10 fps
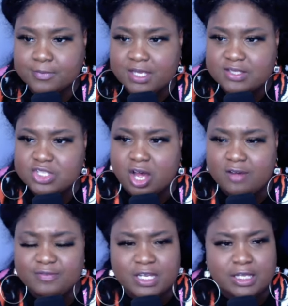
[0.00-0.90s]
He's
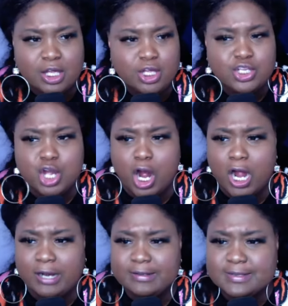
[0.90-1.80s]
softening your
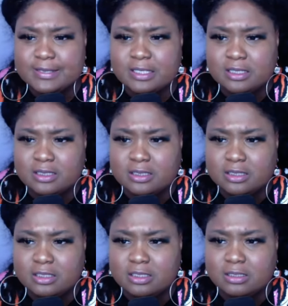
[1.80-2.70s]
heart
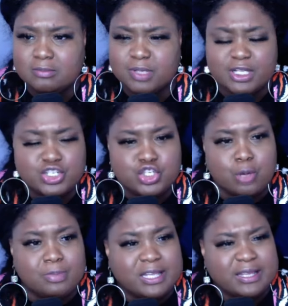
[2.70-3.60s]
because
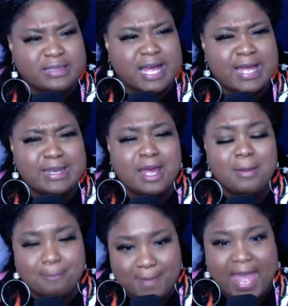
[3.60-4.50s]
your bloodline
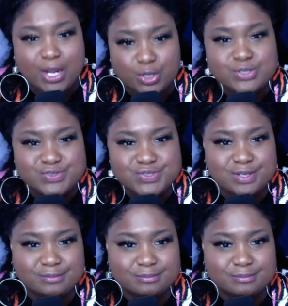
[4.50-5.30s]
matters.